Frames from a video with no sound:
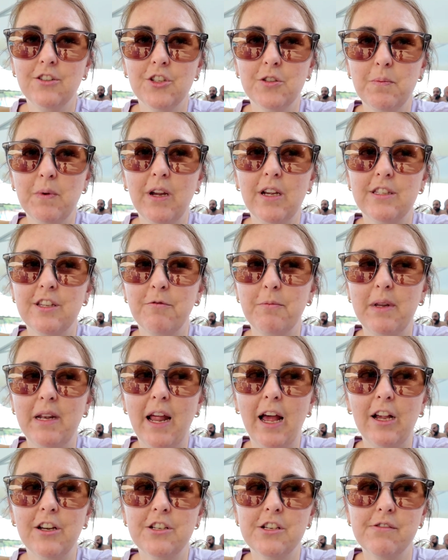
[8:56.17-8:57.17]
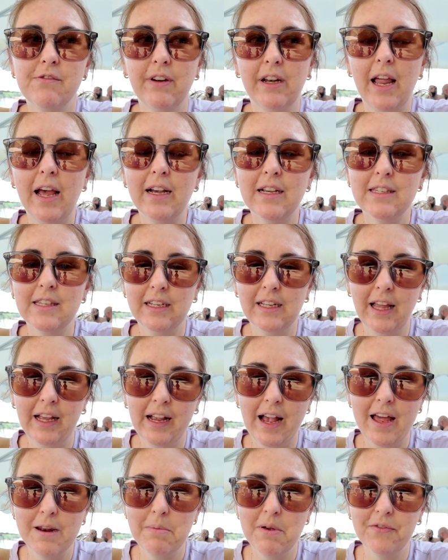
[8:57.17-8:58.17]
just because I've been actually relaxing.
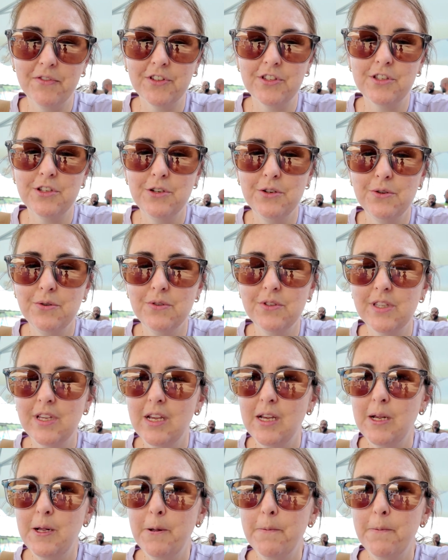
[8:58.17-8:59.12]
Like, I had a bit of a snooze.